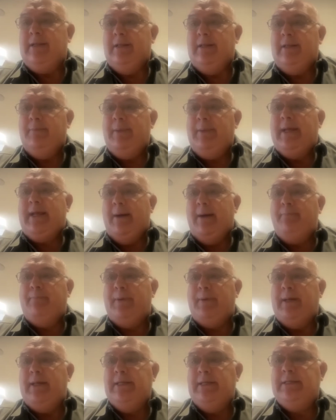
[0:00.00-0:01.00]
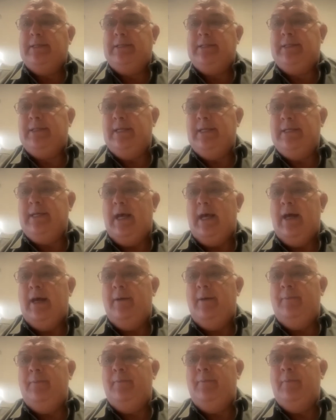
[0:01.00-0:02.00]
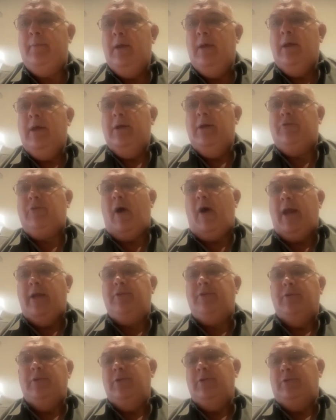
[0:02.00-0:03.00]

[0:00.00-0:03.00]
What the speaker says: the big companies try to